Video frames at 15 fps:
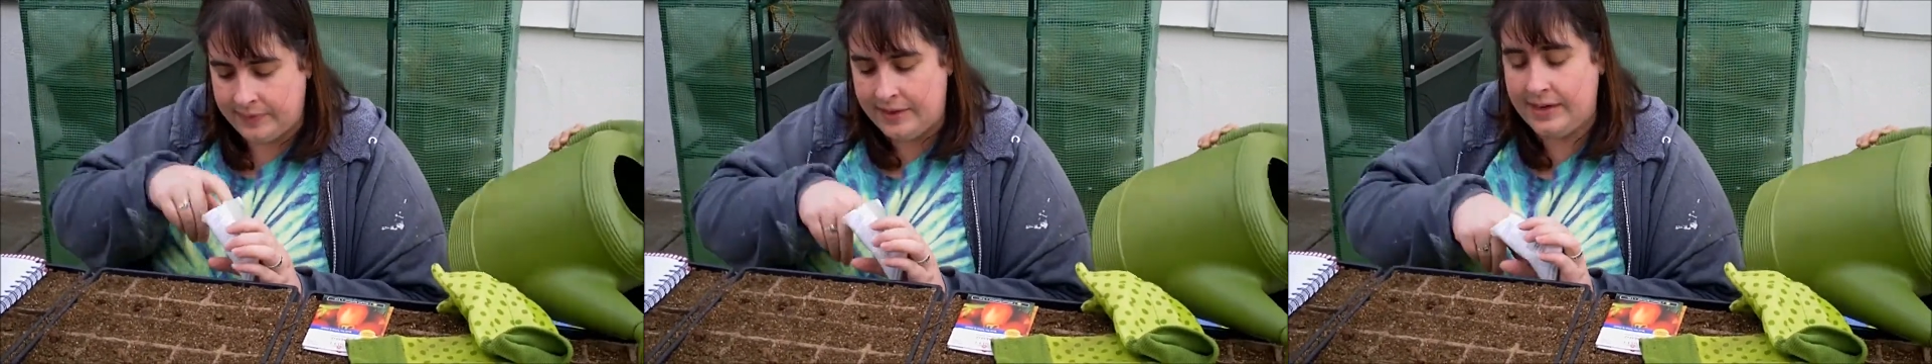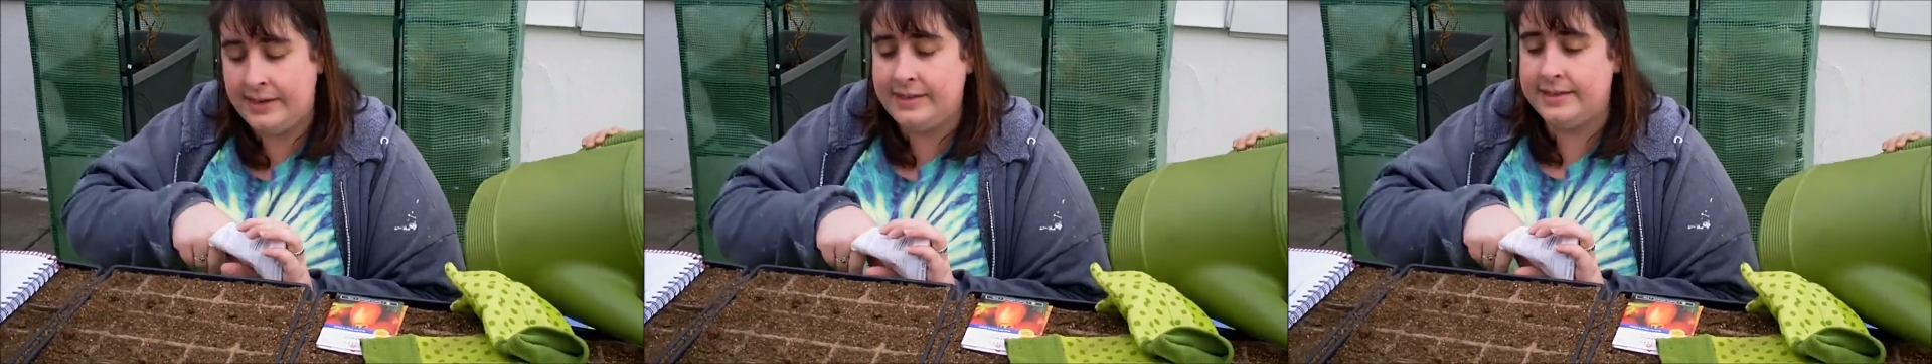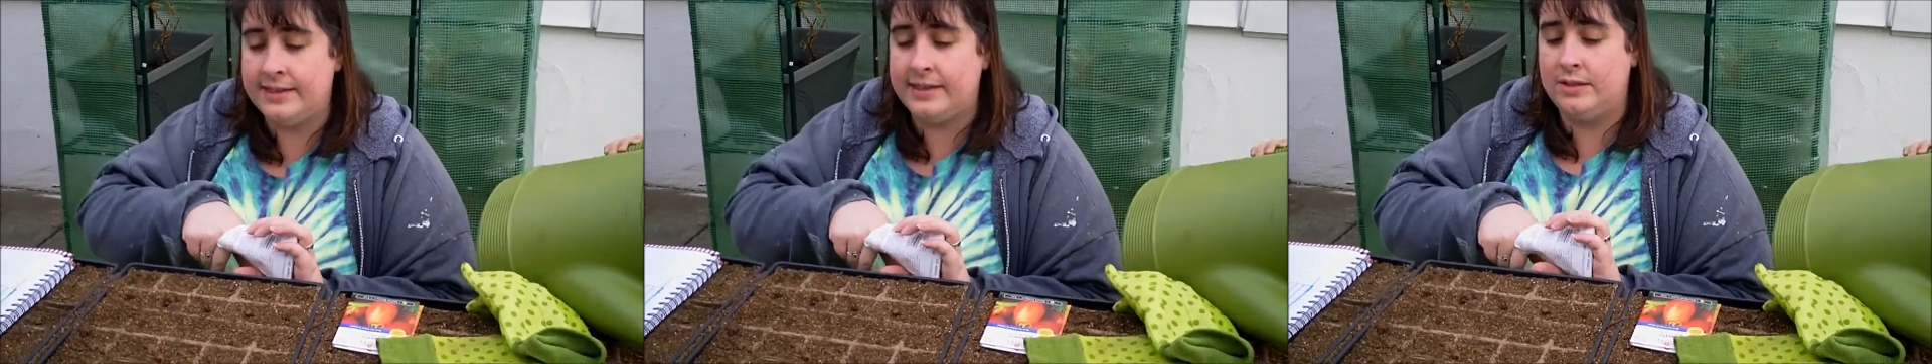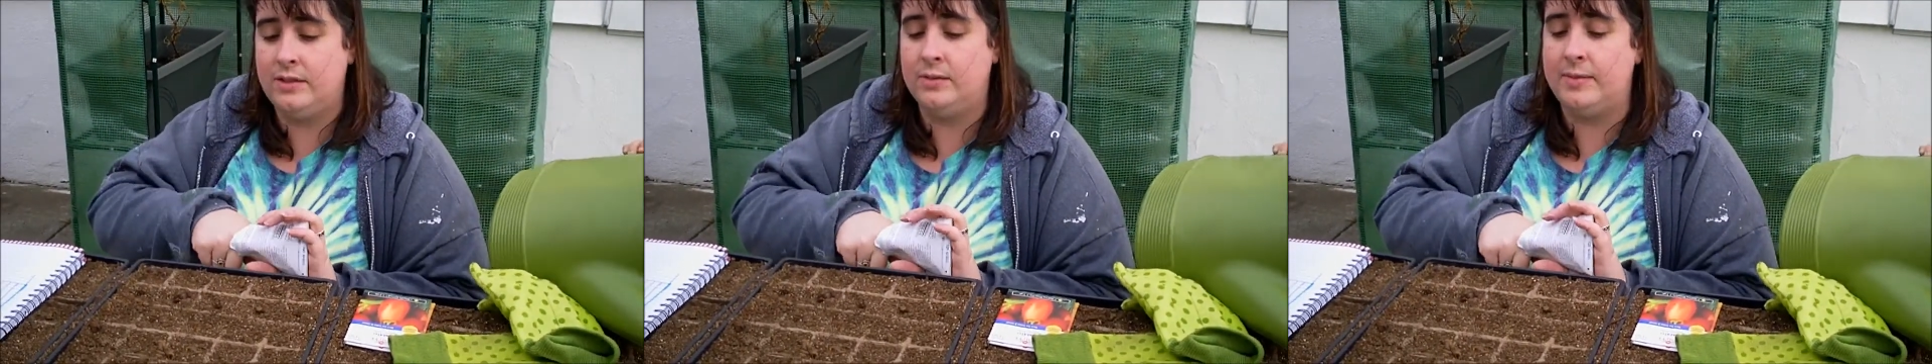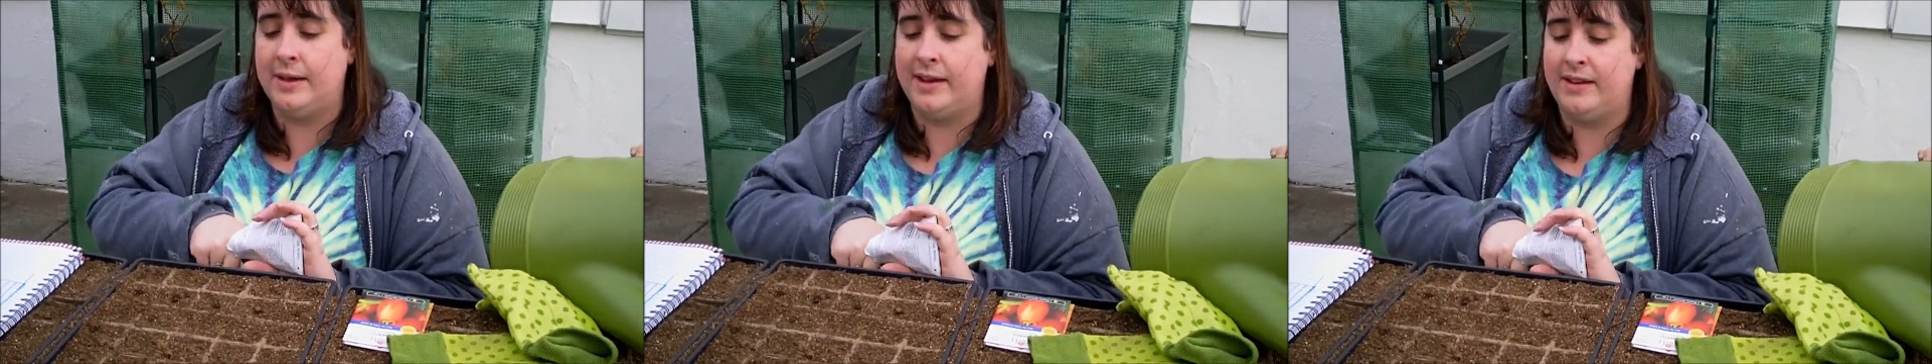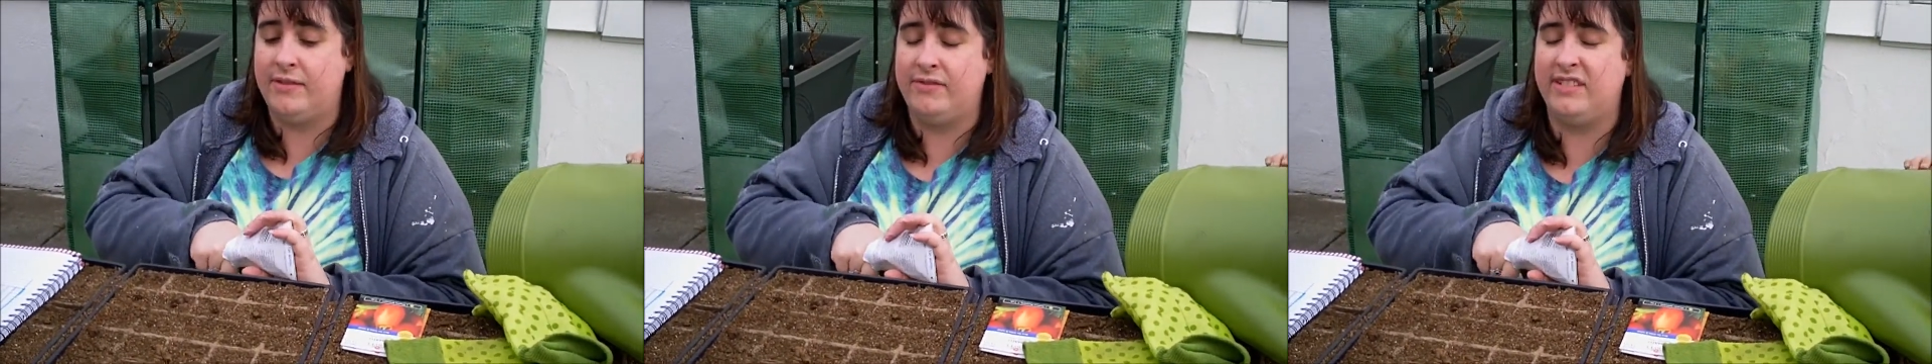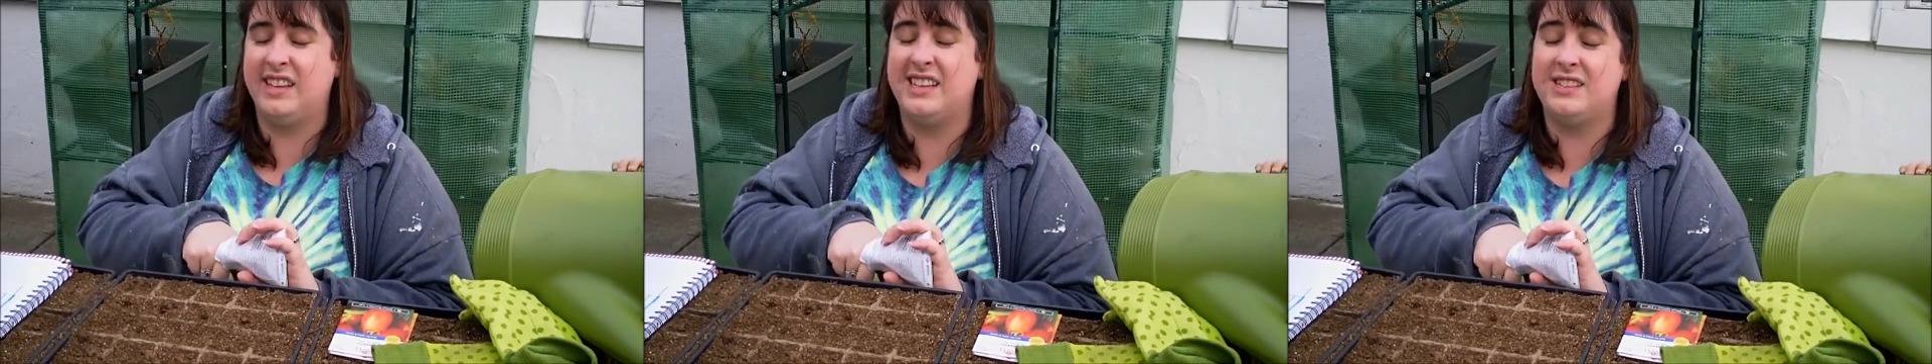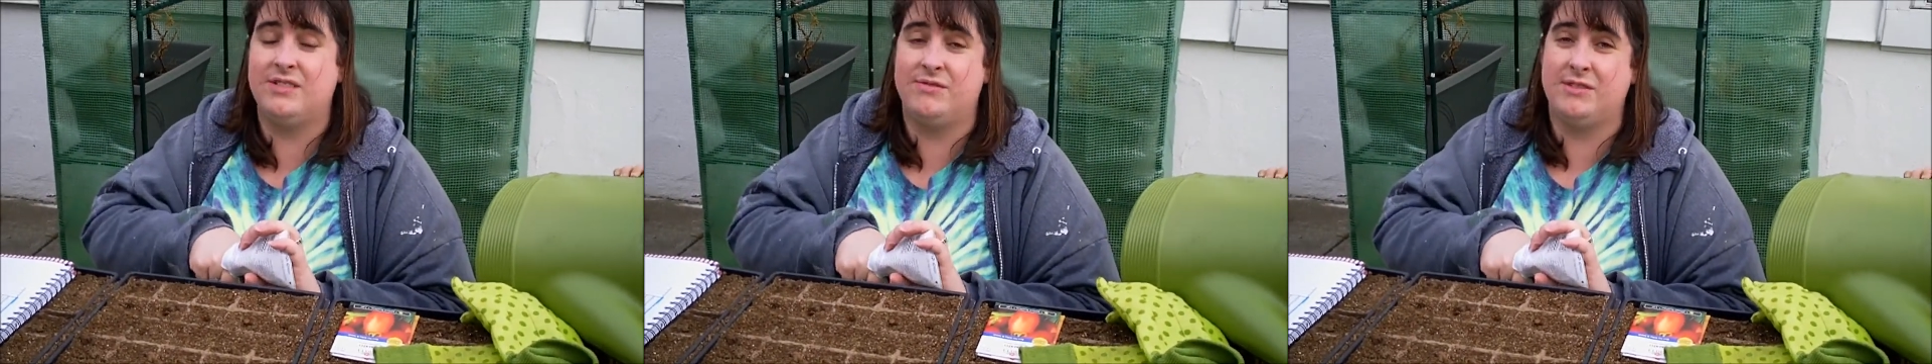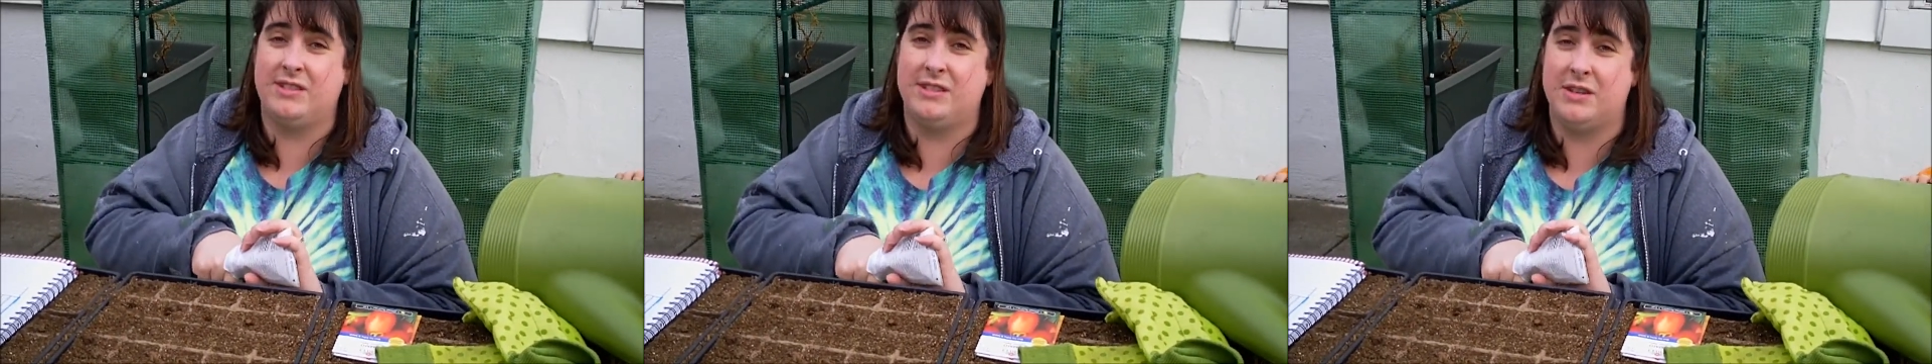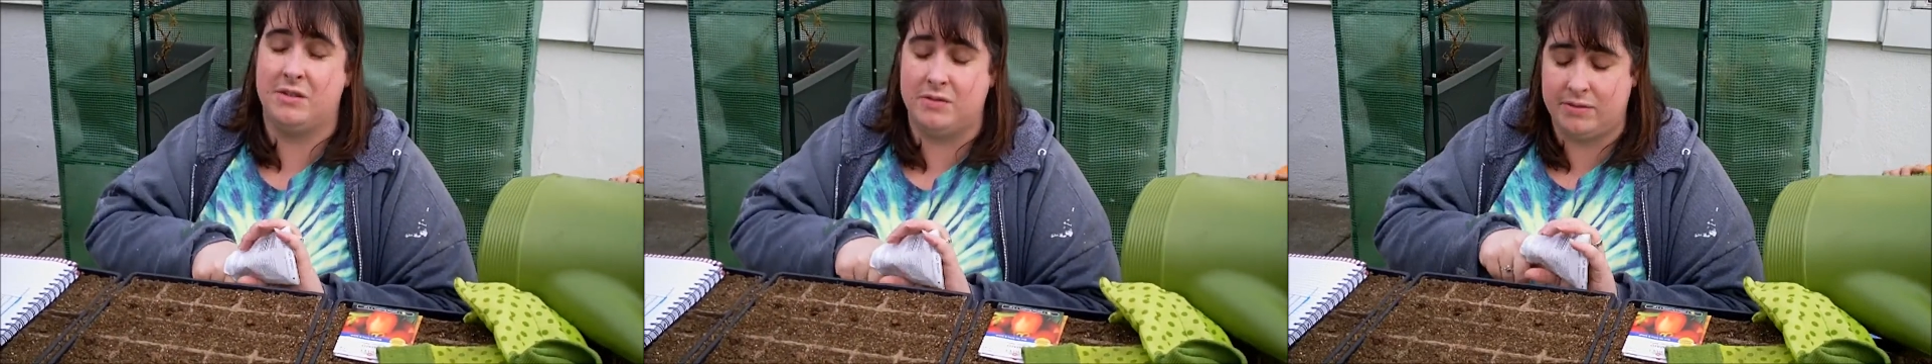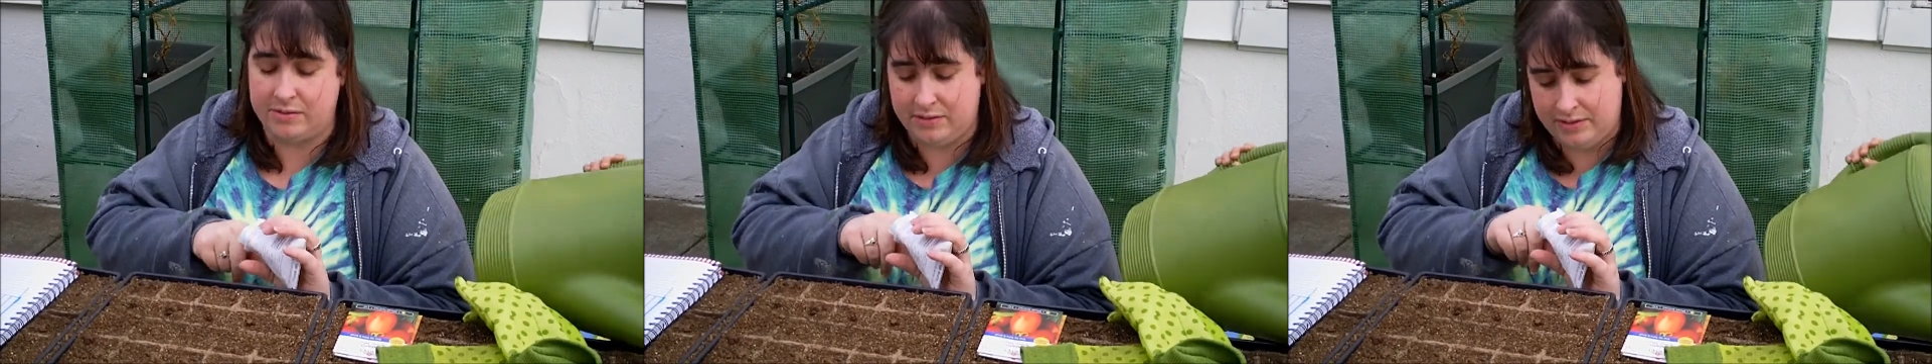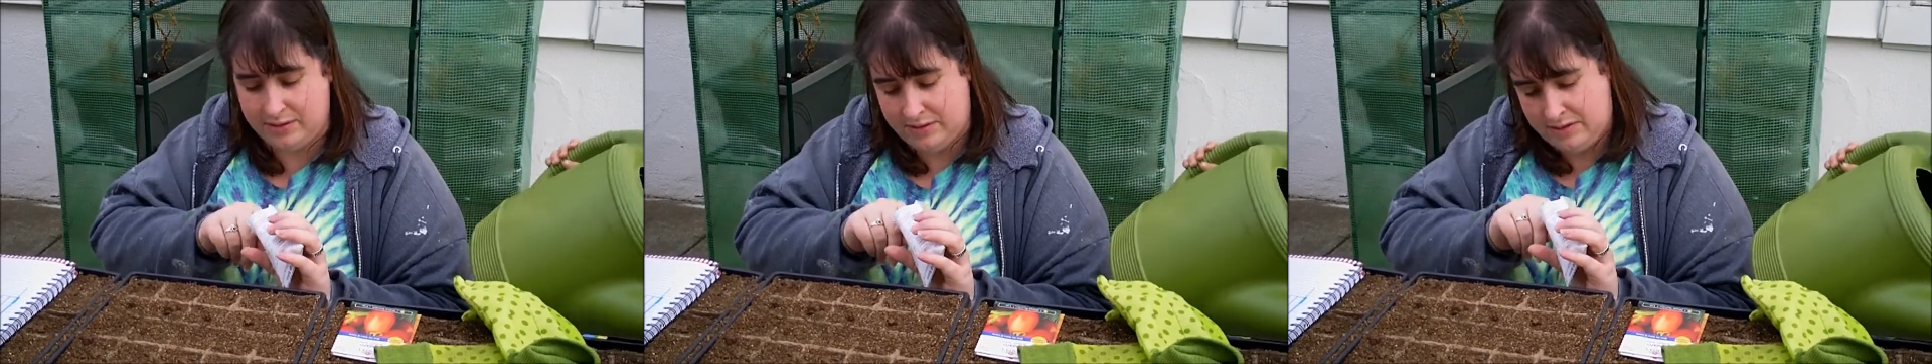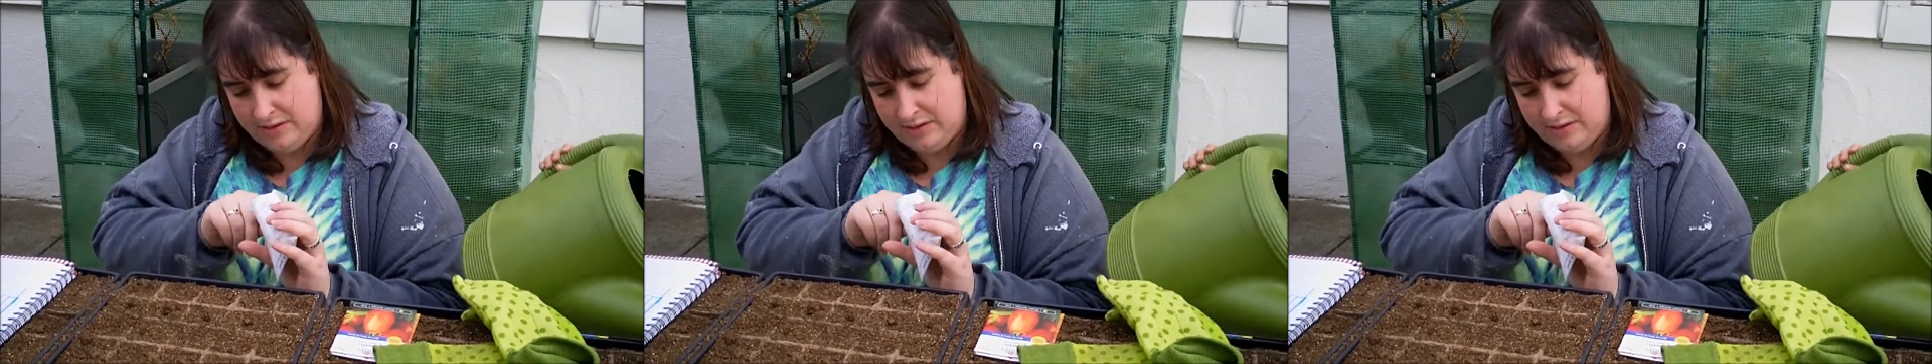And it's not too bad if it gets real cold.